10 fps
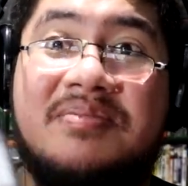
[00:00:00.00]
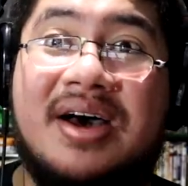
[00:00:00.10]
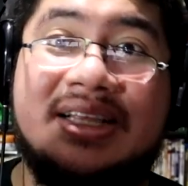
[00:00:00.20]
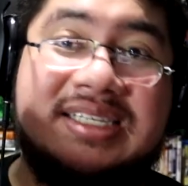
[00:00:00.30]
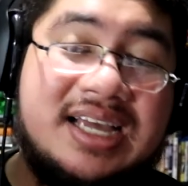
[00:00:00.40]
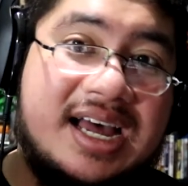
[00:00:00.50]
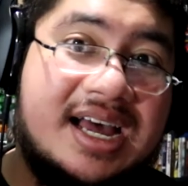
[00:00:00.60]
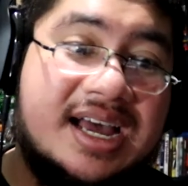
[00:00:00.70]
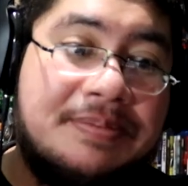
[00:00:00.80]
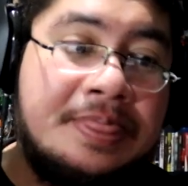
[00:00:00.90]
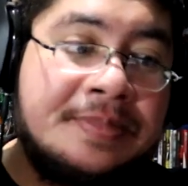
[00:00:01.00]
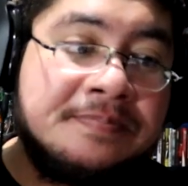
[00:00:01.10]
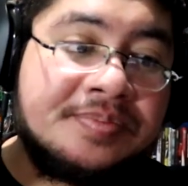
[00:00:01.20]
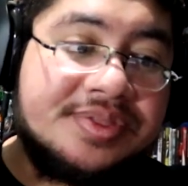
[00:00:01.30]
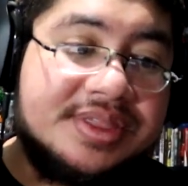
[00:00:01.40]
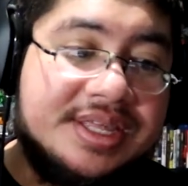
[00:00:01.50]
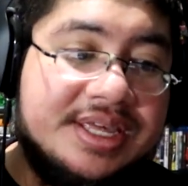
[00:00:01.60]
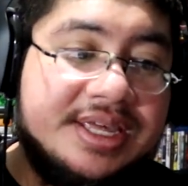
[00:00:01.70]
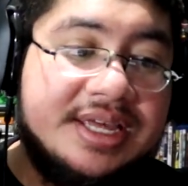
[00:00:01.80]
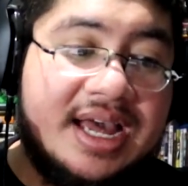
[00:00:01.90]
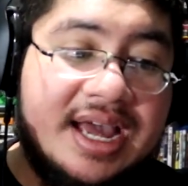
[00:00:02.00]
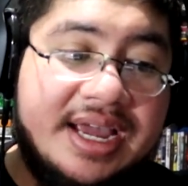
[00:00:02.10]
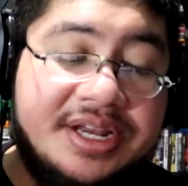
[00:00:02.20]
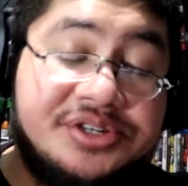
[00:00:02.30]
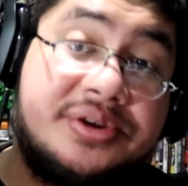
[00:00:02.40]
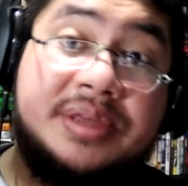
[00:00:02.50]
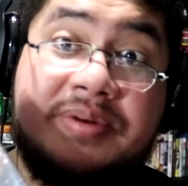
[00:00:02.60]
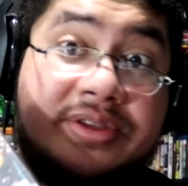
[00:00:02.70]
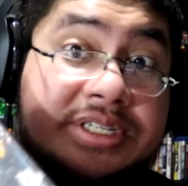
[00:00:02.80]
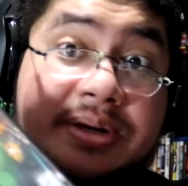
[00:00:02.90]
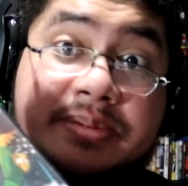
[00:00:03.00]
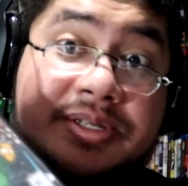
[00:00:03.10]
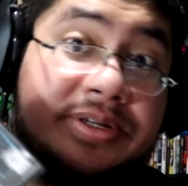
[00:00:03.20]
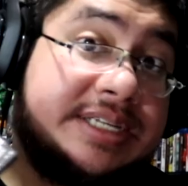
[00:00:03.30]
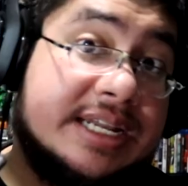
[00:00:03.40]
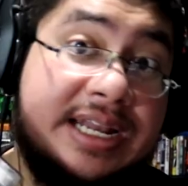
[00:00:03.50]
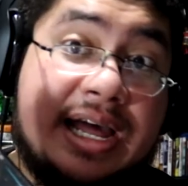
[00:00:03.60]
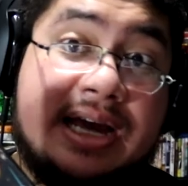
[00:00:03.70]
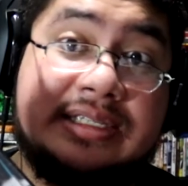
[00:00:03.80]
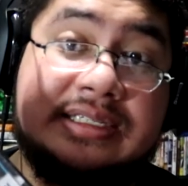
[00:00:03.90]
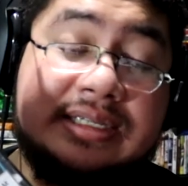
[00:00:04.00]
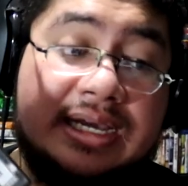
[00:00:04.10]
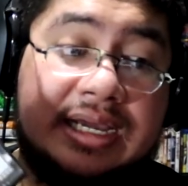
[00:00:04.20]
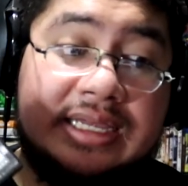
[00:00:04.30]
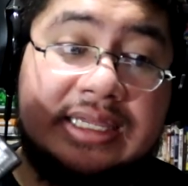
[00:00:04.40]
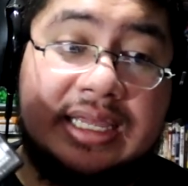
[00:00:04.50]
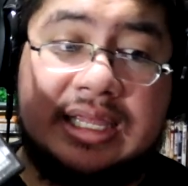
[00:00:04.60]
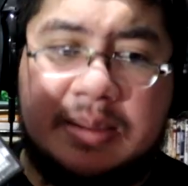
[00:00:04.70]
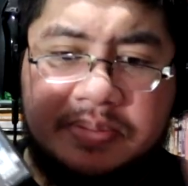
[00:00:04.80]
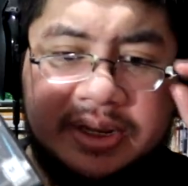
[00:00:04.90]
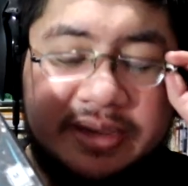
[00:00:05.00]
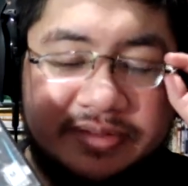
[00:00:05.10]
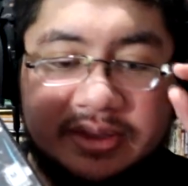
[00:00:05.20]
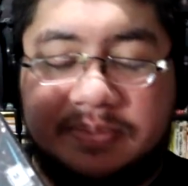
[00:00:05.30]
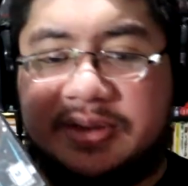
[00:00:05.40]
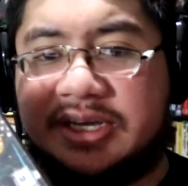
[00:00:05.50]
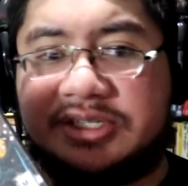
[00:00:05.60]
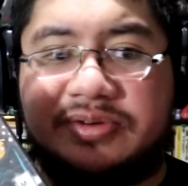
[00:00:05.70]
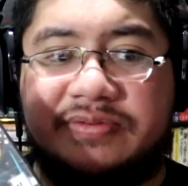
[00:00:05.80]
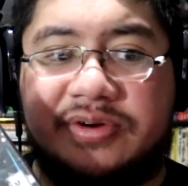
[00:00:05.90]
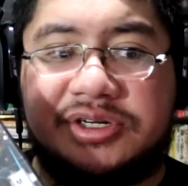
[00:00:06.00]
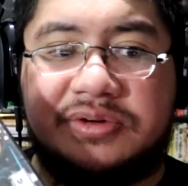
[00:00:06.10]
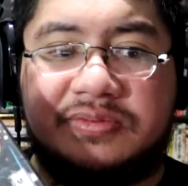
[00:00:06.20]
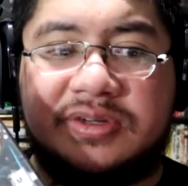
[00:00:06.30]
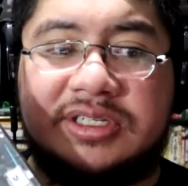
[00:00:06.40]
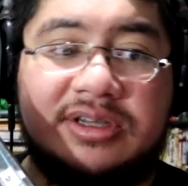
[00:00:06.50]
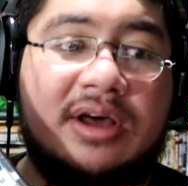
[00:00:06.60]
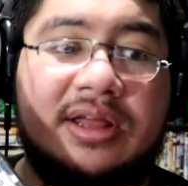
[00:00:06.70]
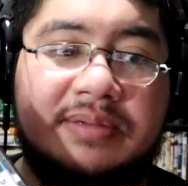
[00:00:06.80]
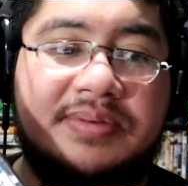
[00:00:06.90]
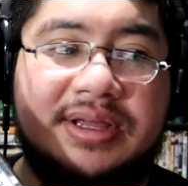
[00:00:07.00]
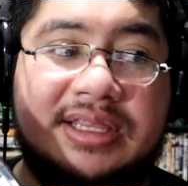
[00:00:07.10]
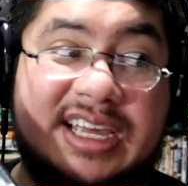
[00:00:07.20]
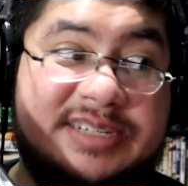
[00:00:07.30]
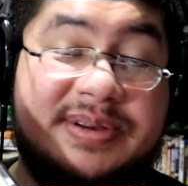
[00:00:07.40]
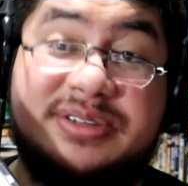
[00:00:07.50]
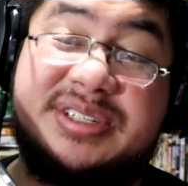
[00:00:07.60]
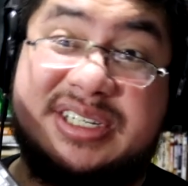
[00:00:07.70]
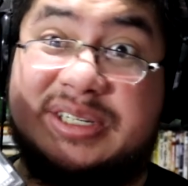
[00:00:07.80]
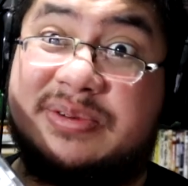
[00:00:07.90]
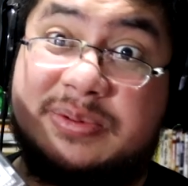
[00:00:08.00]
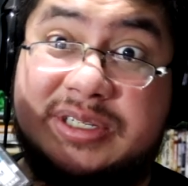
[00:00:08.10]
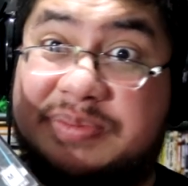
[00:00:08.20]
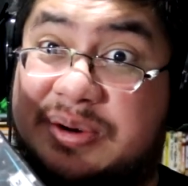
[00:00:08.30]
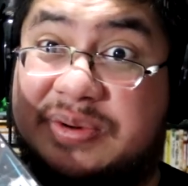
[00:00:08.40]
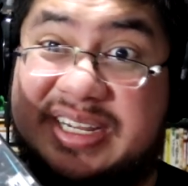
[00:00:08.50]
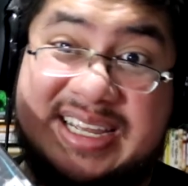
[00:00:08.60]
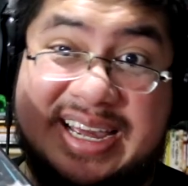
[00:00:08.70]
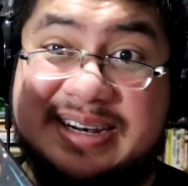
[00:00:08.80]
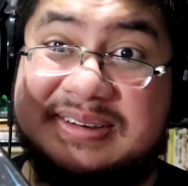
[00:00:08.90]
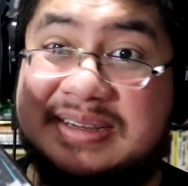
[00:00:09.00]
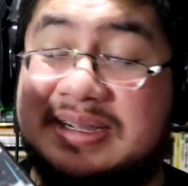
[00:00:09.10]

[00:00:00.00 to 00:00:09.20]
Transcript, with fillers: But uh, the I enjoyed the Brothers in Arms series a lot. I, I believe the PS3 version was solid, but the Xbox 360 one was the better one to get.